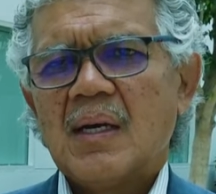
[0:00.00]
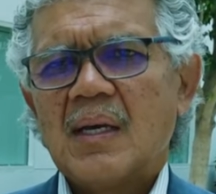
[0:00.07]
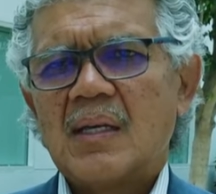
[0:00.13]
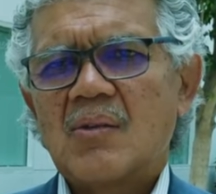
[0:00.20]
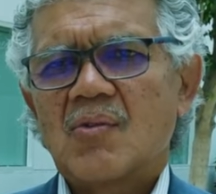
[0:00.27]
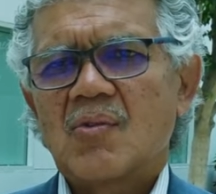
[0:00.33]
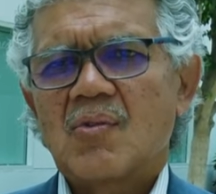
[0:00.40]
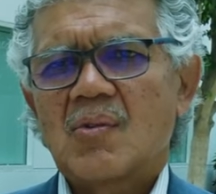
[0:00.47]

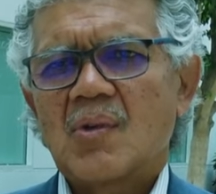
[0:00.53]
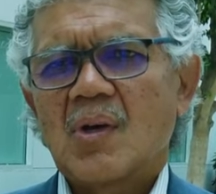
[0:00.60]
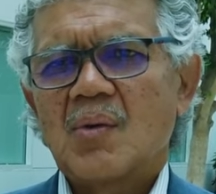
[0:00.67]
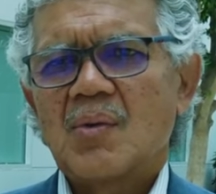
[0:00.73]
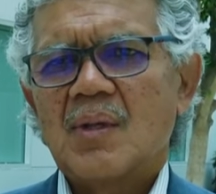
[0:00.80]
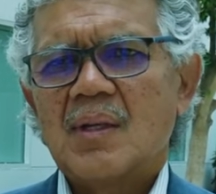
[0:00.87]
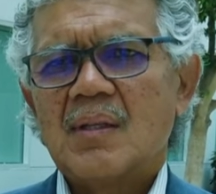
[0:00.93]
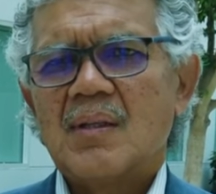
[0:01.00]
And so
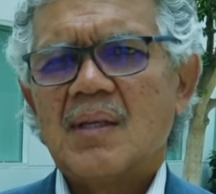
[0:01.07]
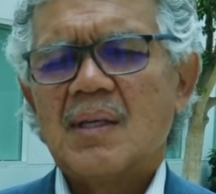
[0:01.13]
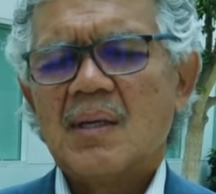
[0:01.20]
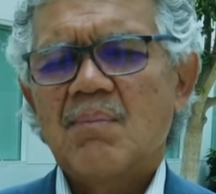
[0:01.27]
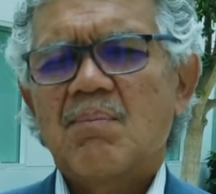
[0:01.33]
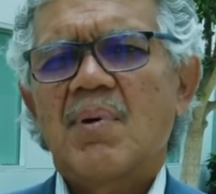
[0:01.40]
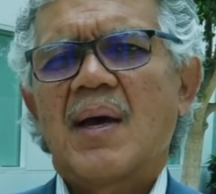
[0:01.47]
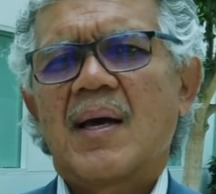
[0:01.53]
the, the
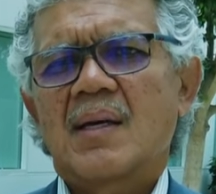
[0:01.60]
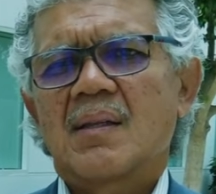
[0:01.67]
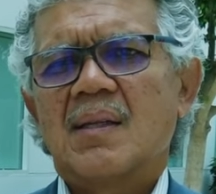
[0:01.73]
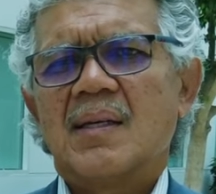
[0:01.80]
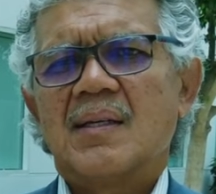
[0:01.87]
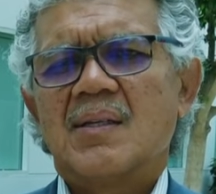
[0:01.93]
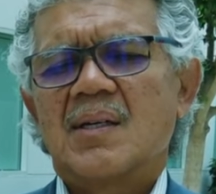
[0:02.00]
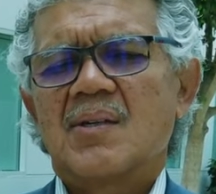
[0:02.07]
impact
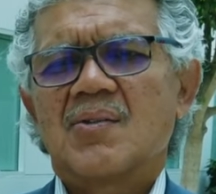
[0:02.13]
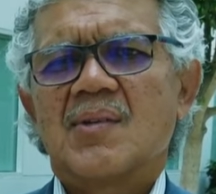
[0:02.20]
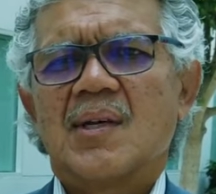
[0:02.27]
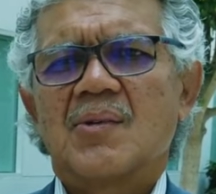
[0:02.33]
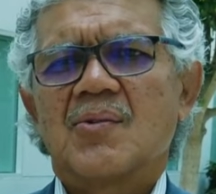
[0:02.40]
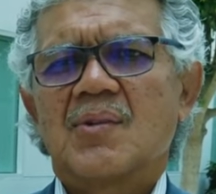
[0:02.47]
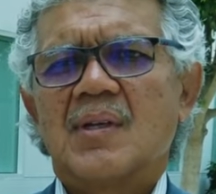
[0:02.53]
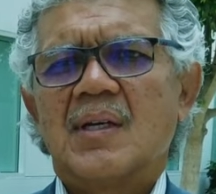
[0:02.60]
that
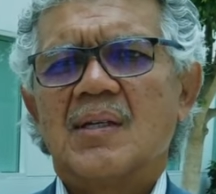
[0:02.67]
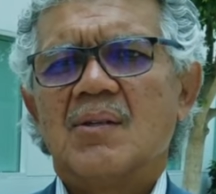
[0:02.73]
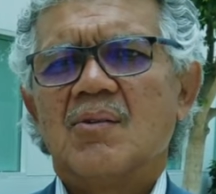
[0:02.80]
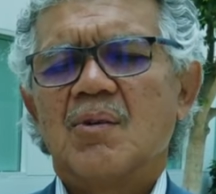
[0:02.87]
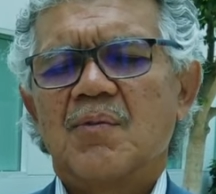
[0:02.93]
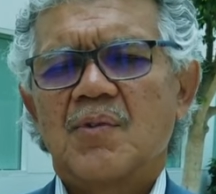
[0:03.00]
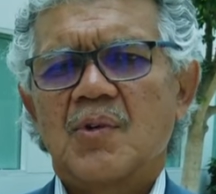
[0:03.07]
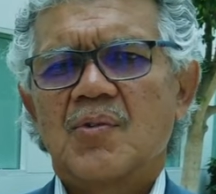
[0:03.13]
Youngstown State
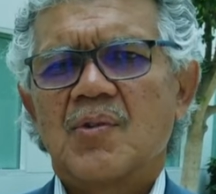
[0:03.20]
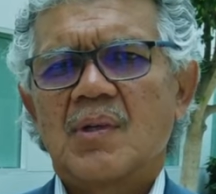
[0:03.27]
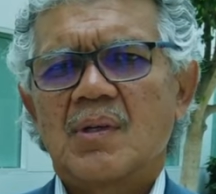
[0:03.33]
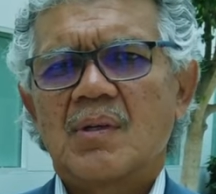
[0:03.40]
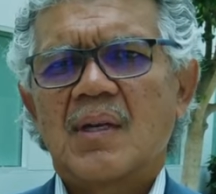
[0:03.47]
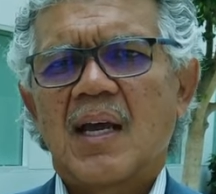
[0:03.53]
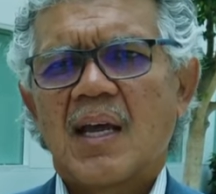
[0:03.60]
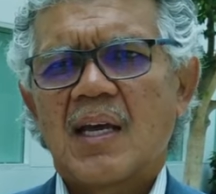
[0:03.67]
University
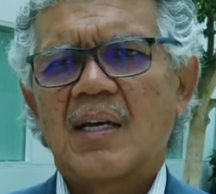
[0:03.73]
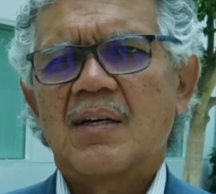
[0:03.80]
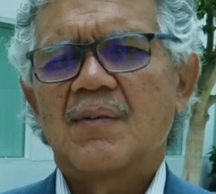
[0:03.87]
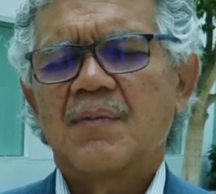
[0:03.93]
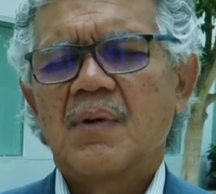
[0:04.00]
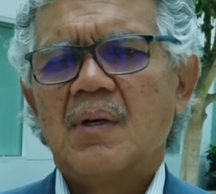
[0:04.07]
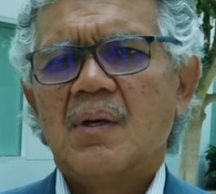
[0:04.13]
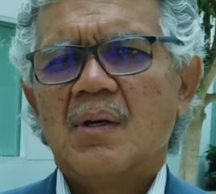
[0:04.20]
could have